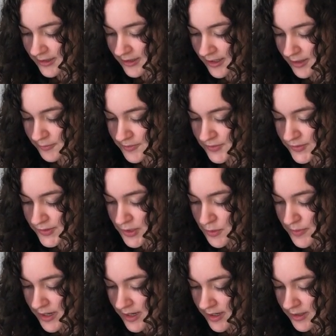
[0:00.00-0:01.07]
That was so
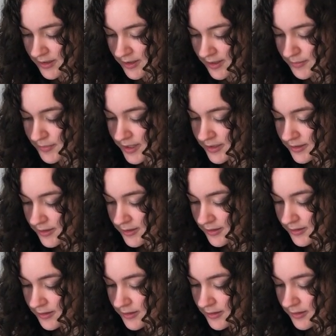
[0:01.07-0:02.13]
bad, I might cut
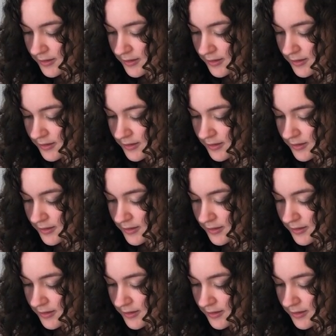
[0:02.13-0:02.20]
it.